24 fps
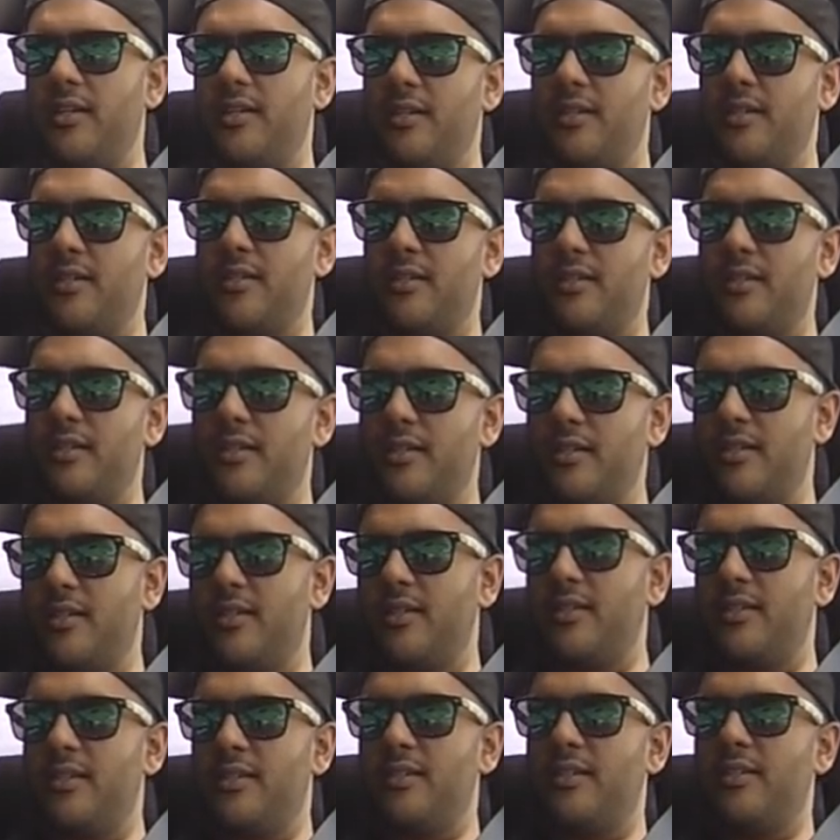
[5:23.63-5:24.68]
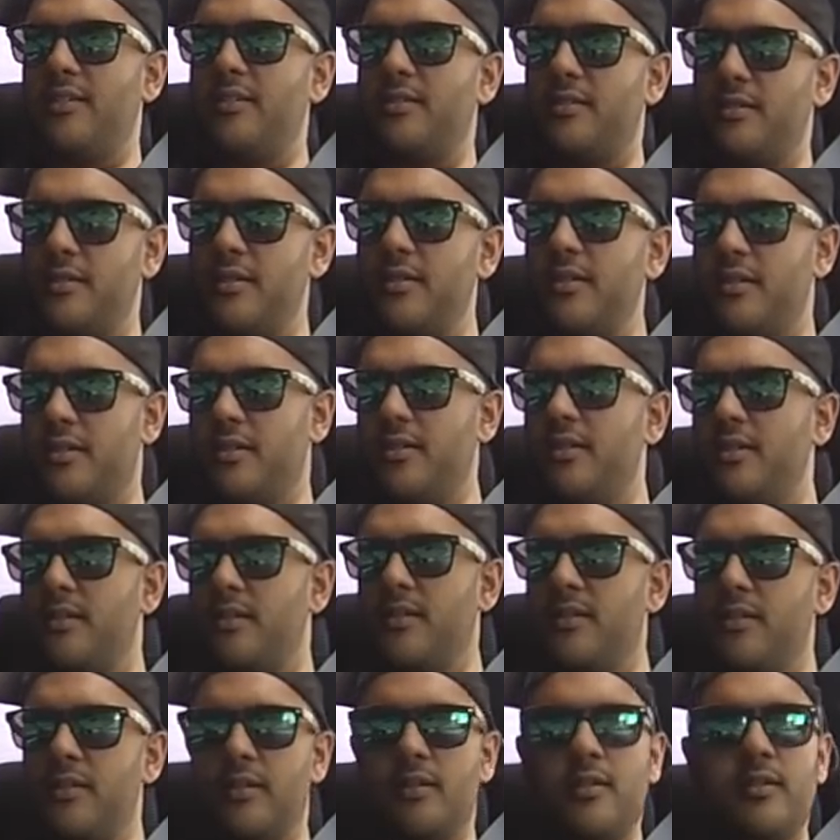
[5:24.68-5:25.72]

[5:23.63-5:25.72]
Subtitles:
(not speaking)